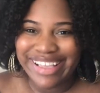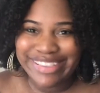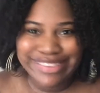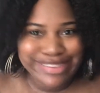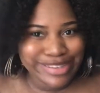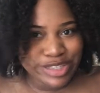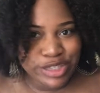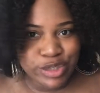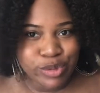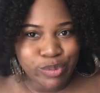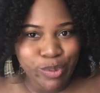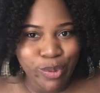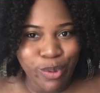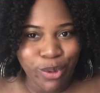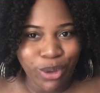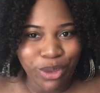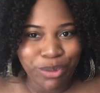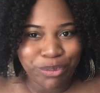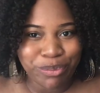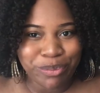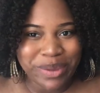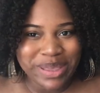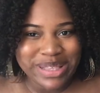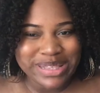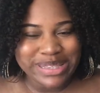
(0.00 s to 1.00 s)
and
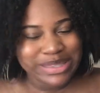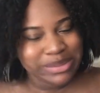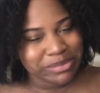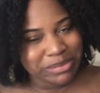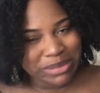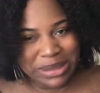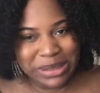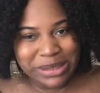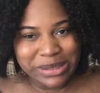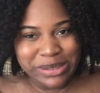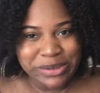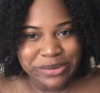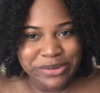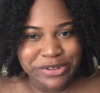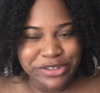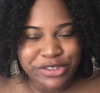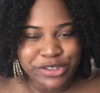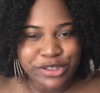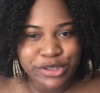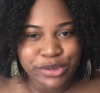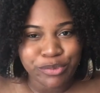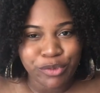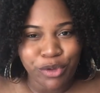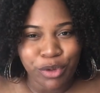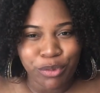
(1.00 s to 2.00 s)
disappointments. I mean, there's always
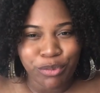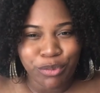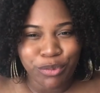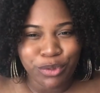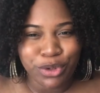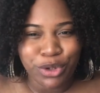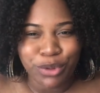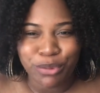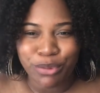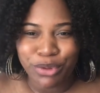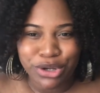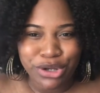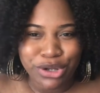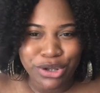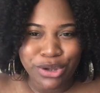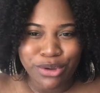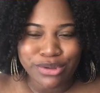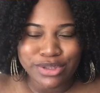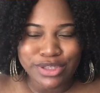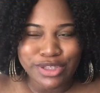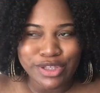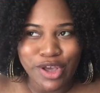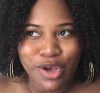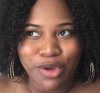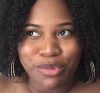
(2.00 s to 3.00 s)
disappointment when you want to go
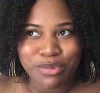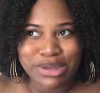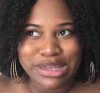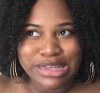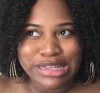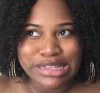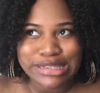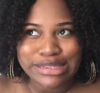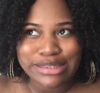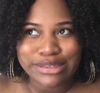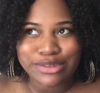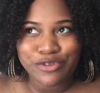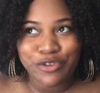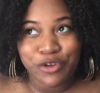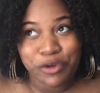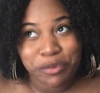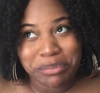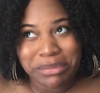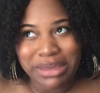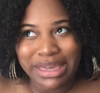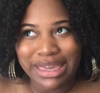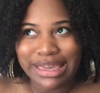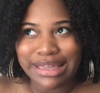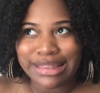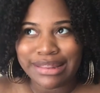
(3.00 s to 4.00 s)
into home goods, for
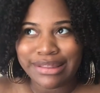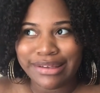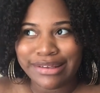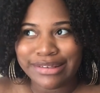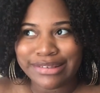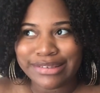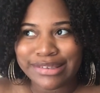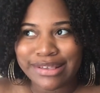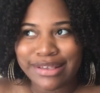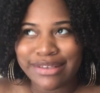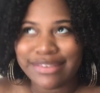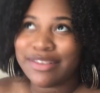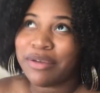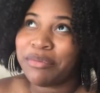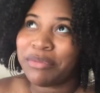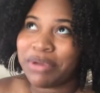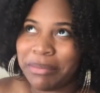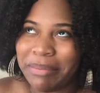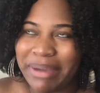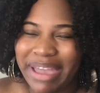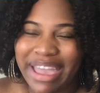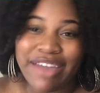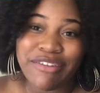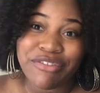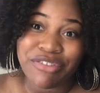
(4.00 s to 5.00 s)
me at least, because I want to
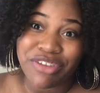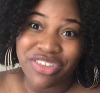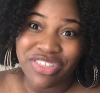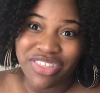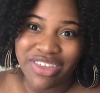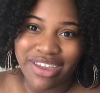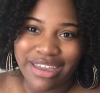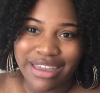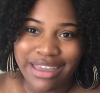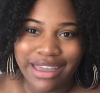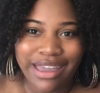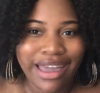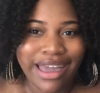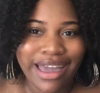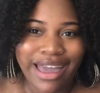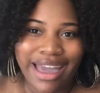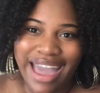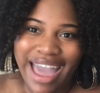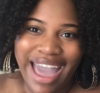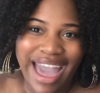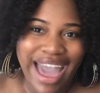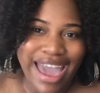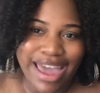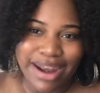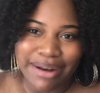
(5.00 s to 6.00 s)
buy everything.
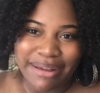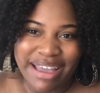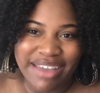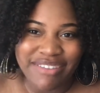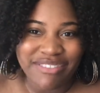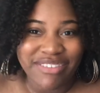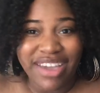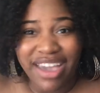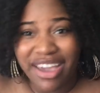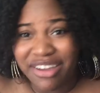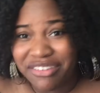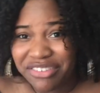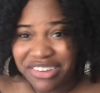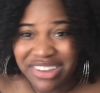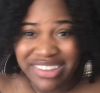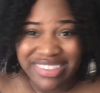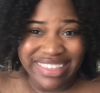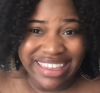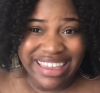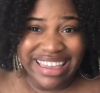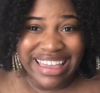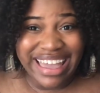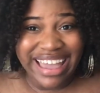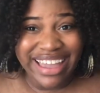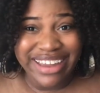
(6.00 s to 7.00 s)
I don't have
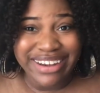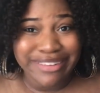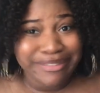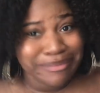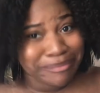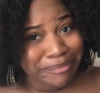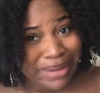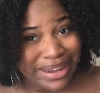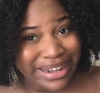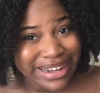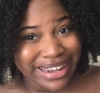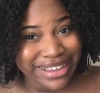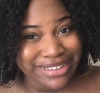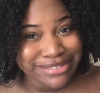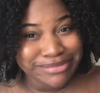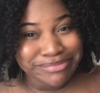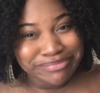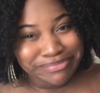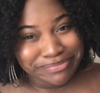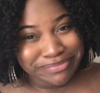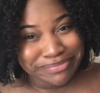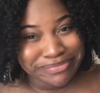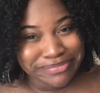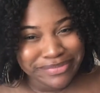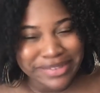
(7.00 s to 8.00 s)
everything kind of money.
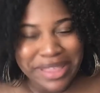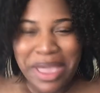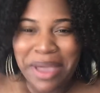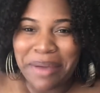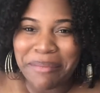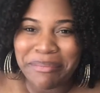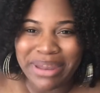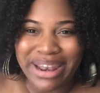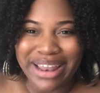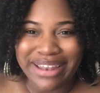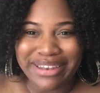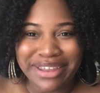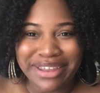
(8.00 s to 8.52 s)
But I